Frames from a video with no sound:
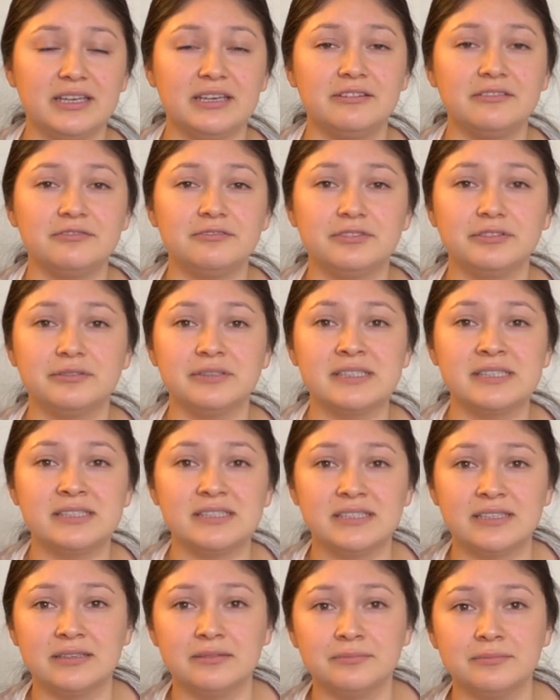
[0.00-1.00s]

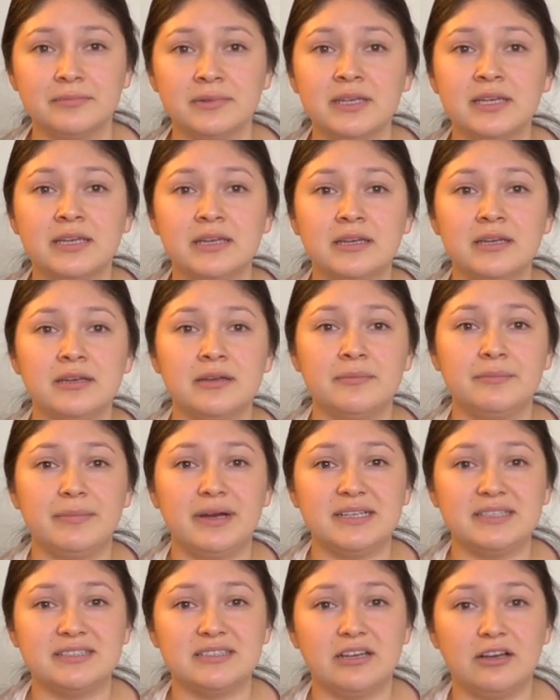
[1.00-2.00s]
influencing
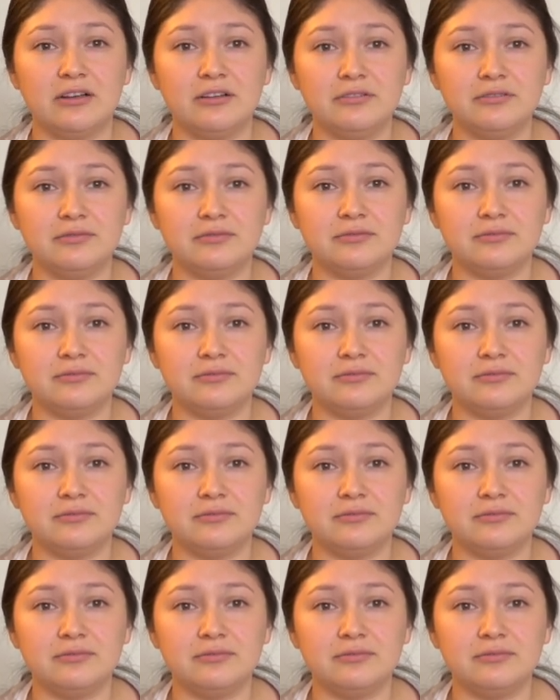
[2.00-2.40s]
myself,